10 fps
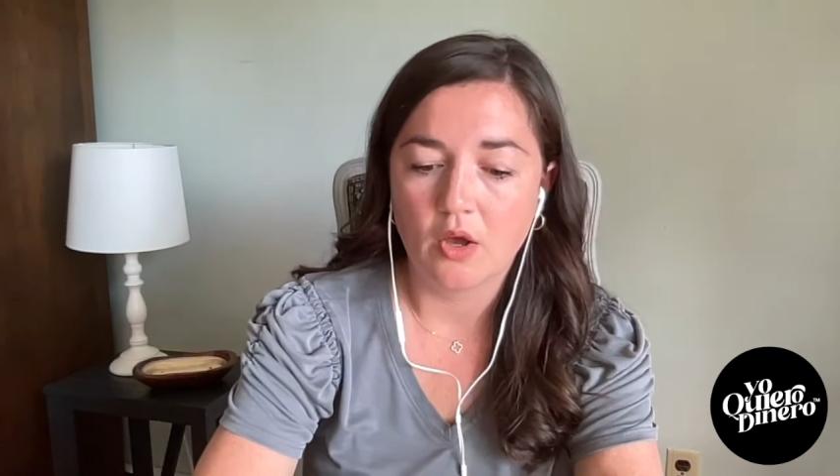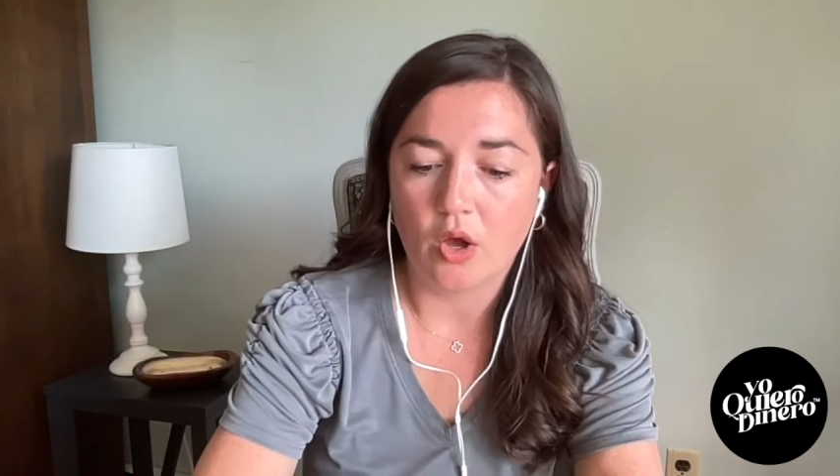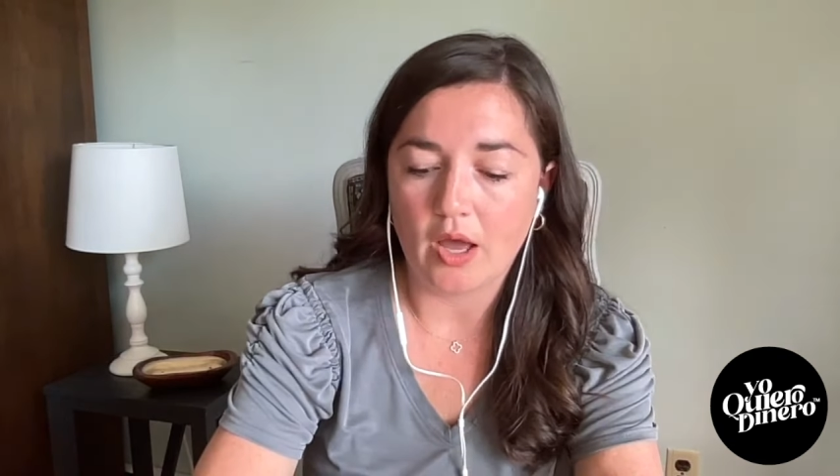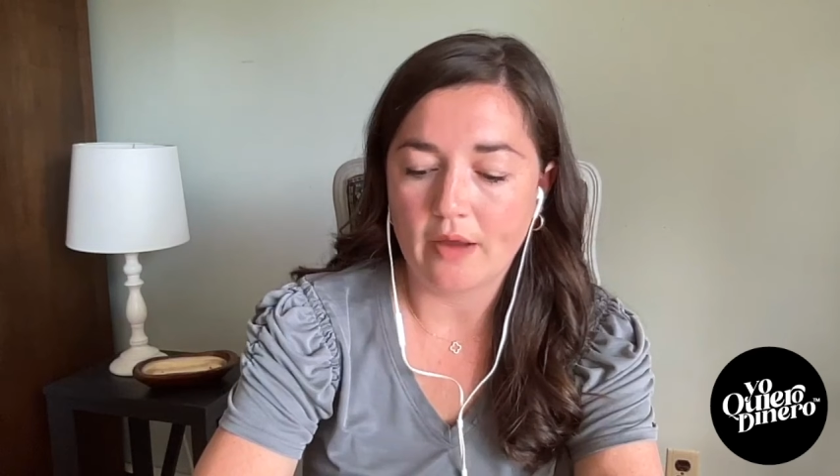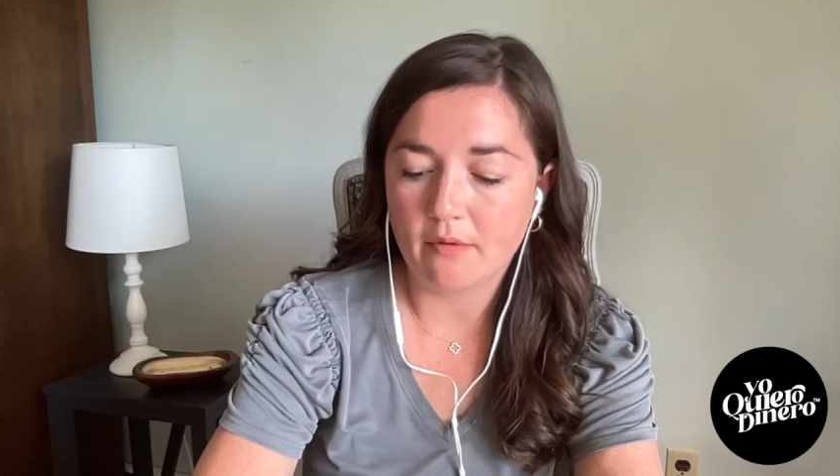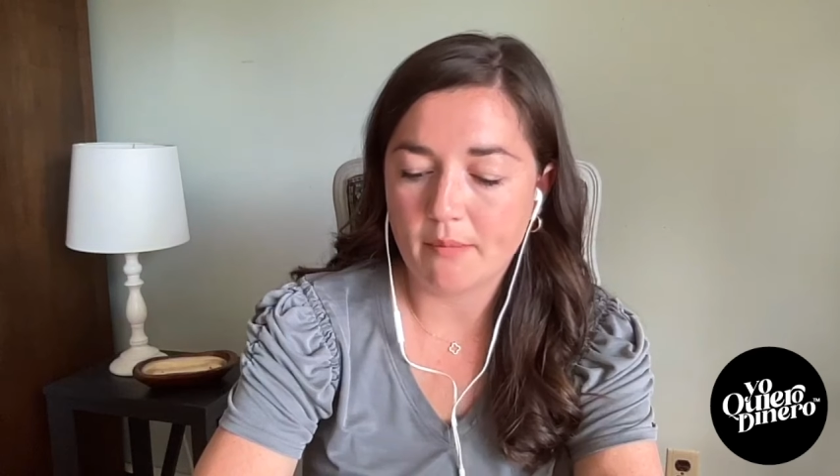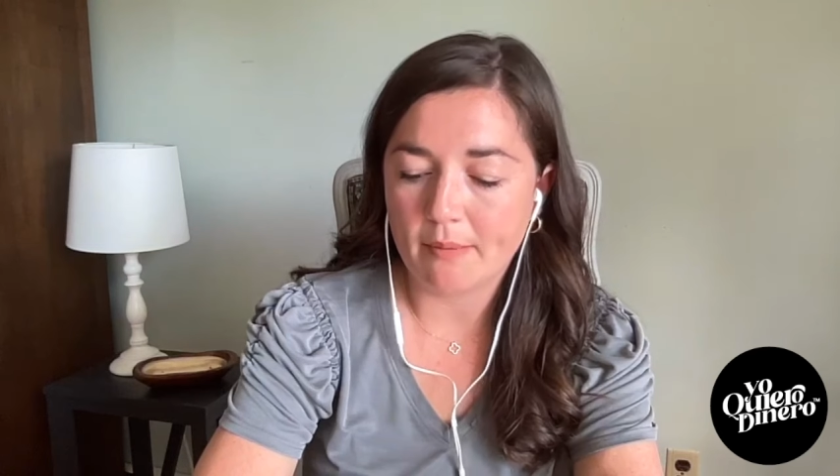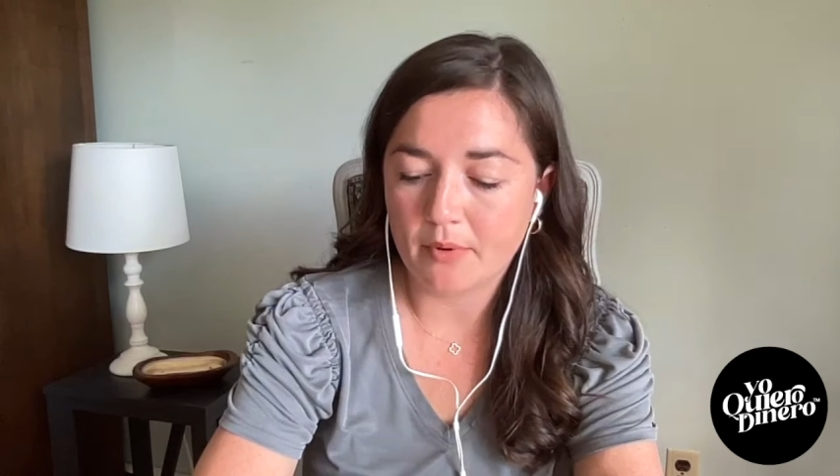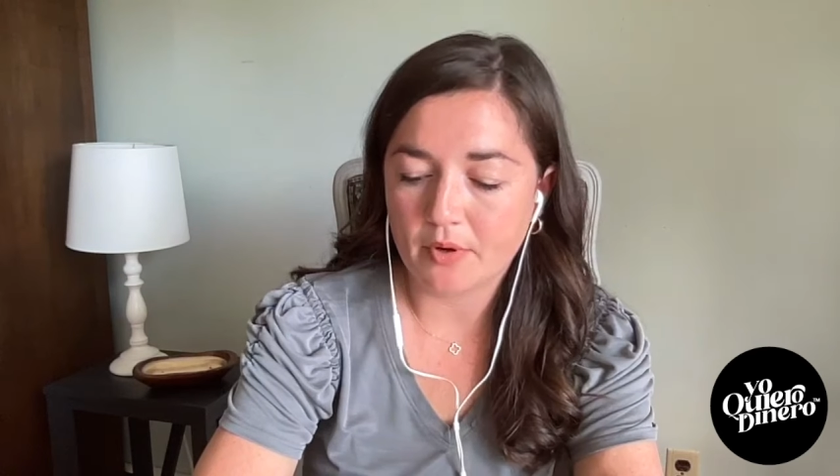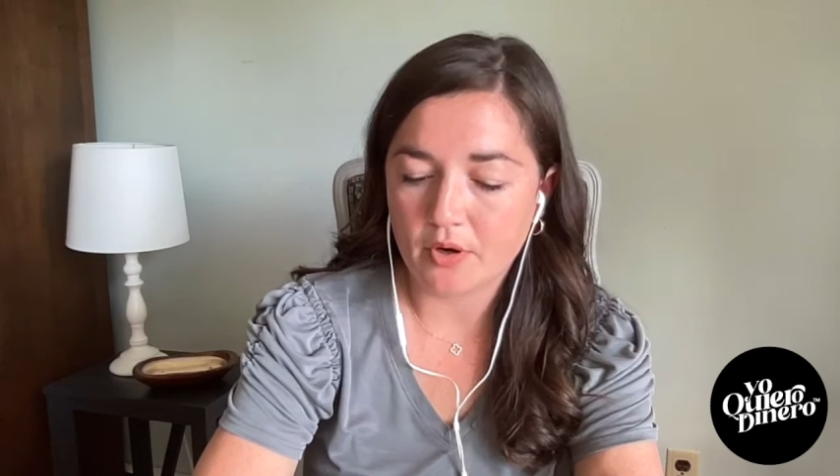I
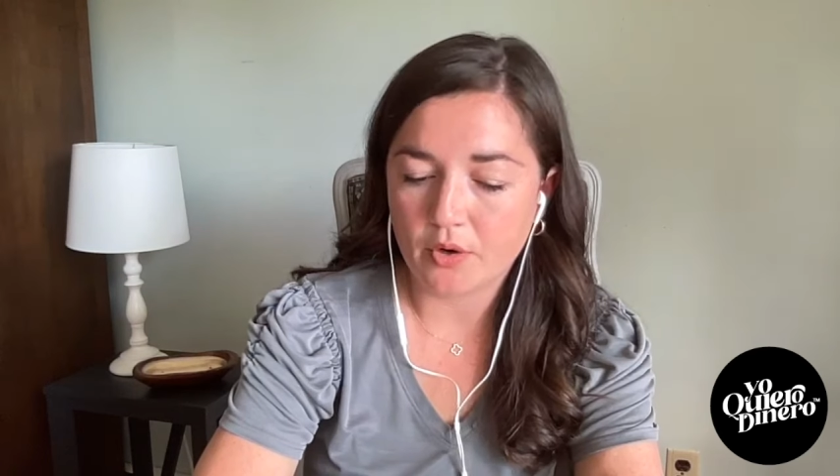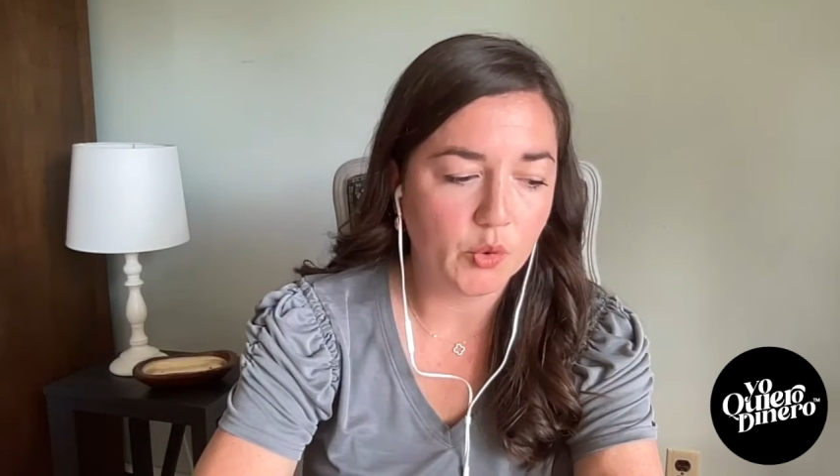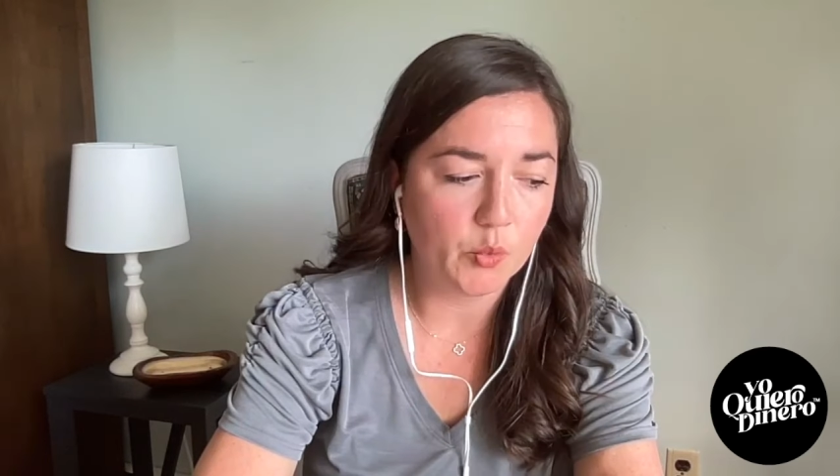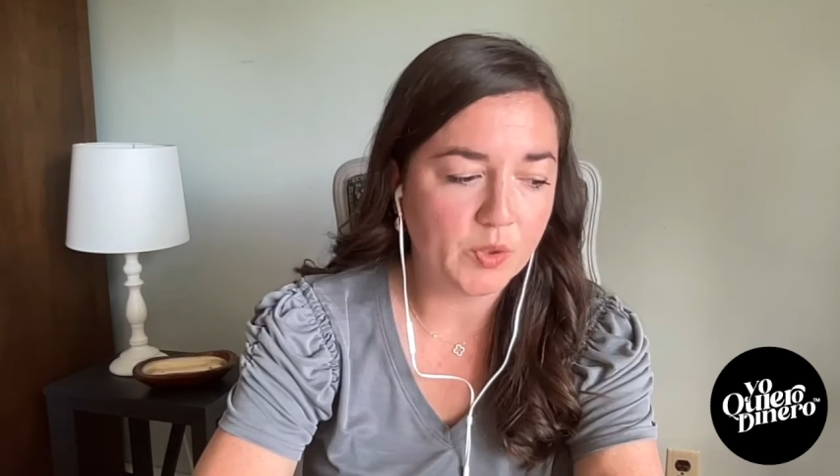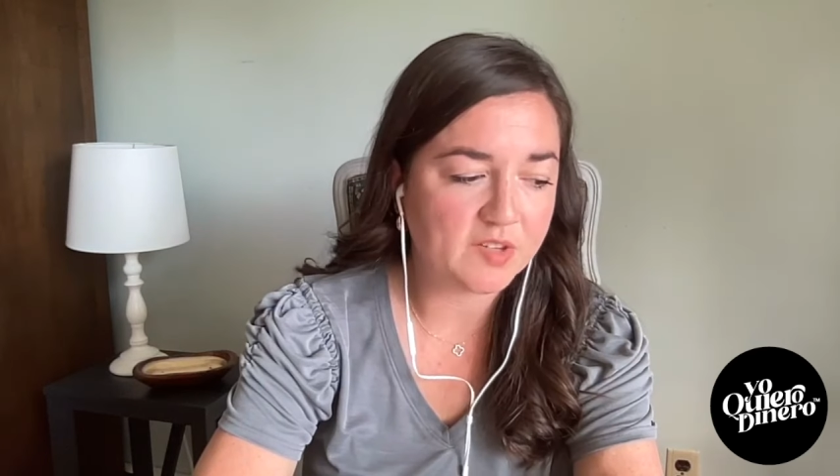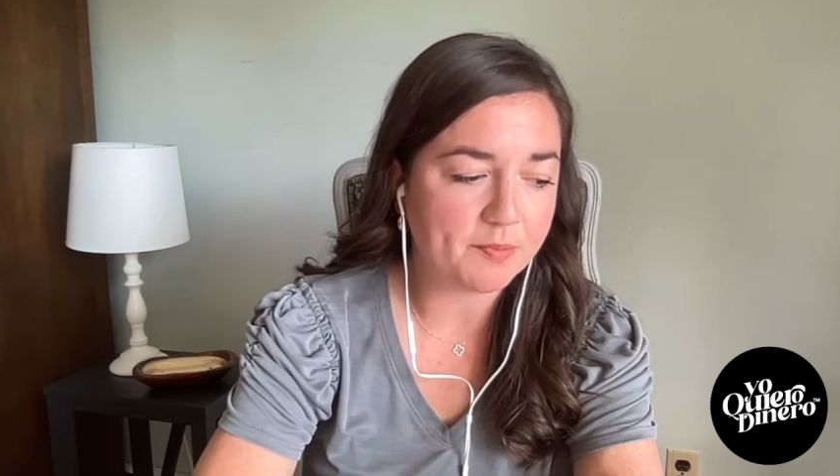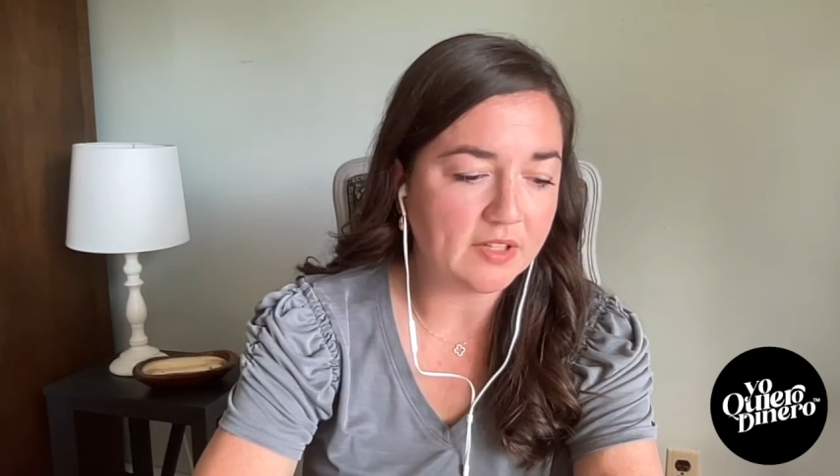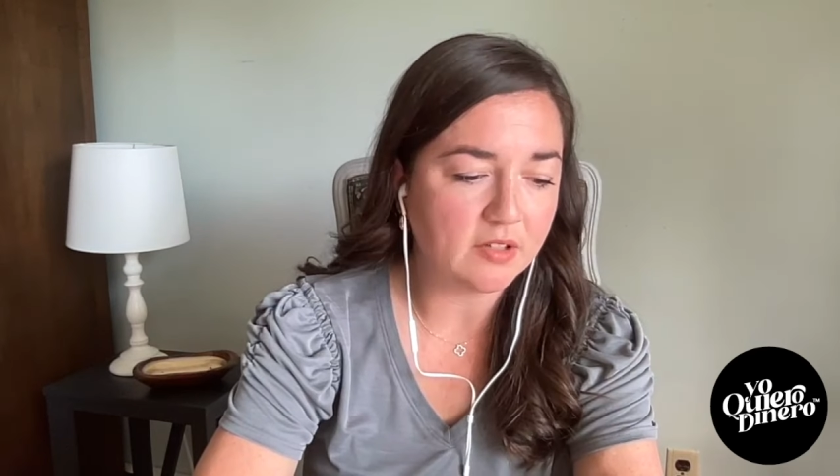remember we spent